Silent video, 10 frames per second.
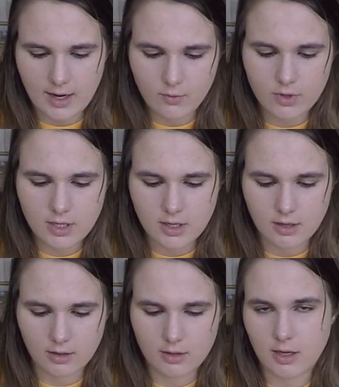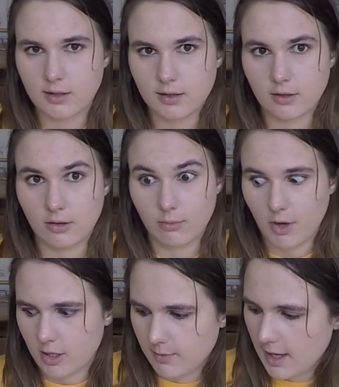I want to cut the
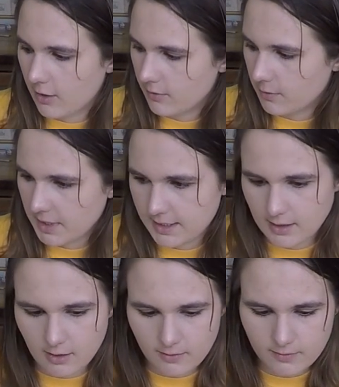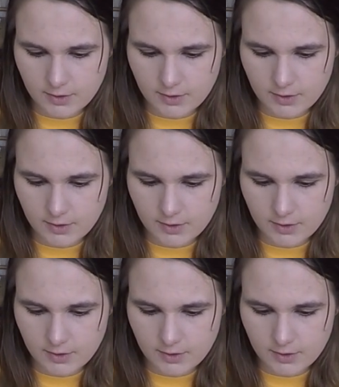bottom out for myself.